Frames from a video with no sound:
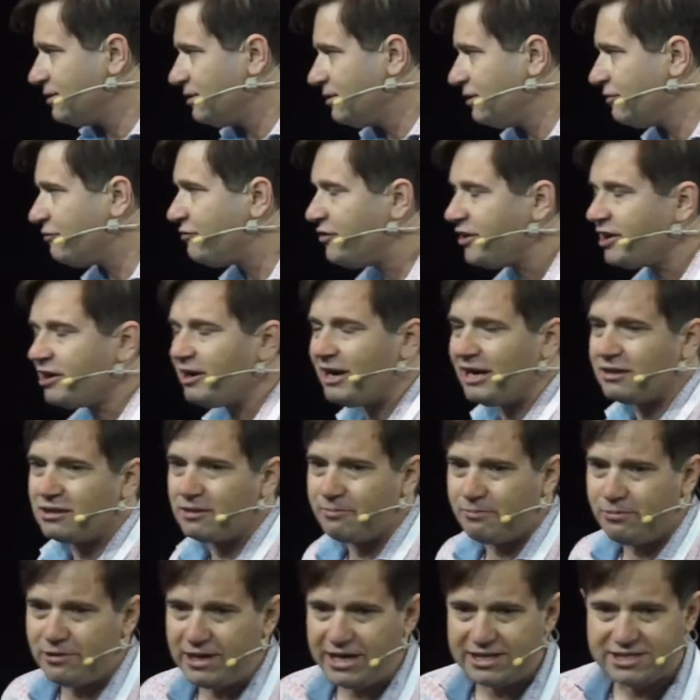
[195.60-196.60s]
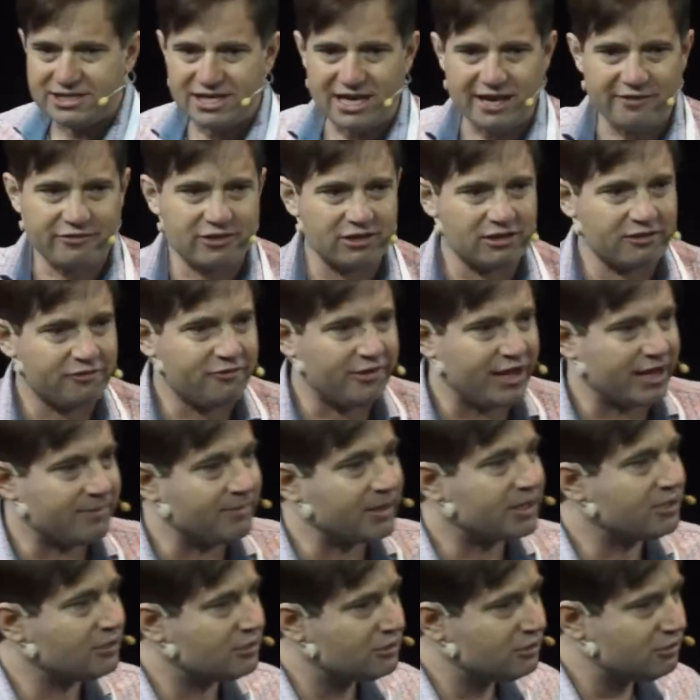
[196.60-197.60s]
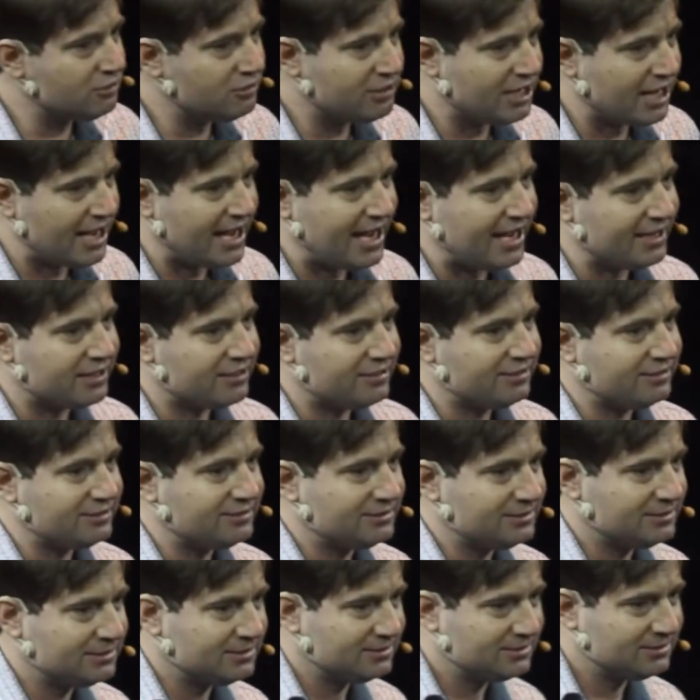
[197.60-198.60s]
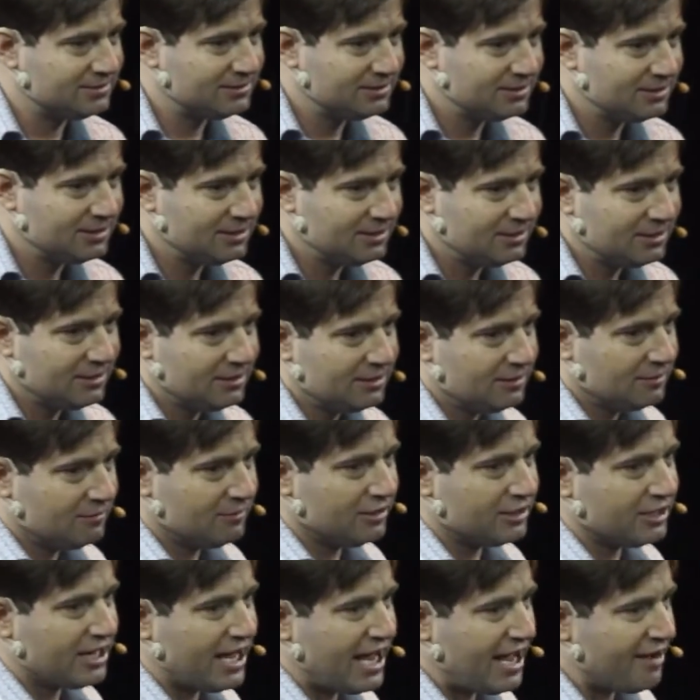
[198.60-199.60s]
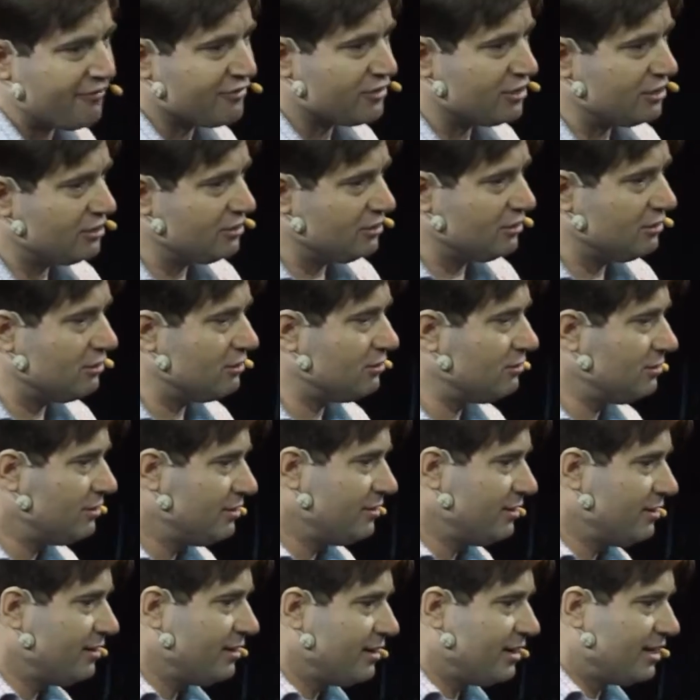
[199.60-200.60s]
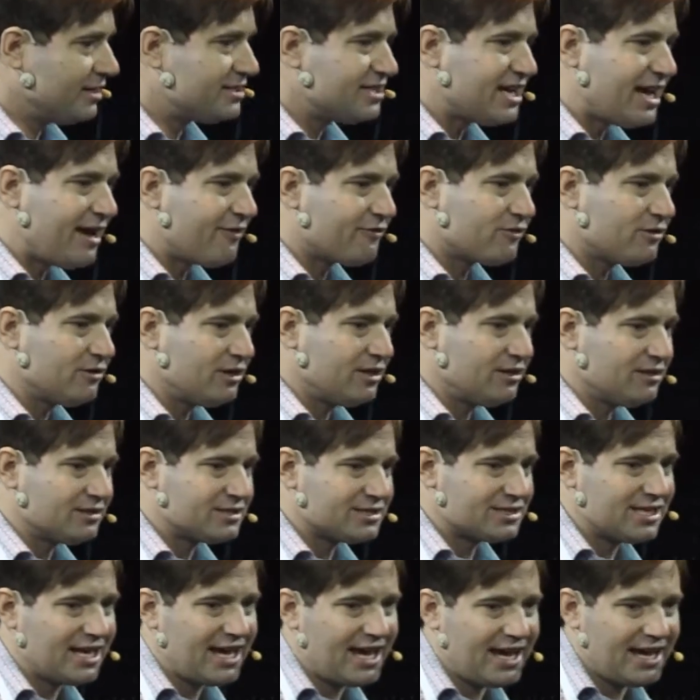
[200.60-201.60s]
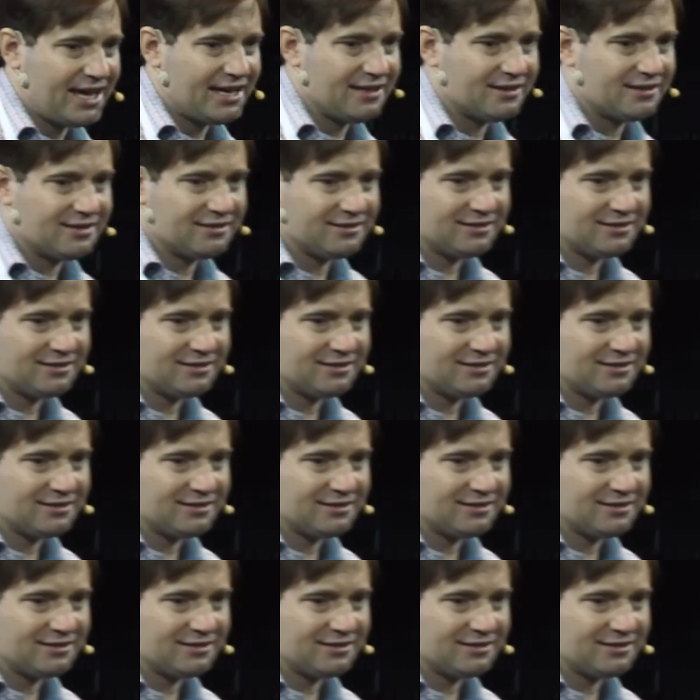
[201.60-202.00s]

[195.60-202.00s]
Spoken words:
You figure out the price after the fact. But to do that, what you have to do is you have to understand,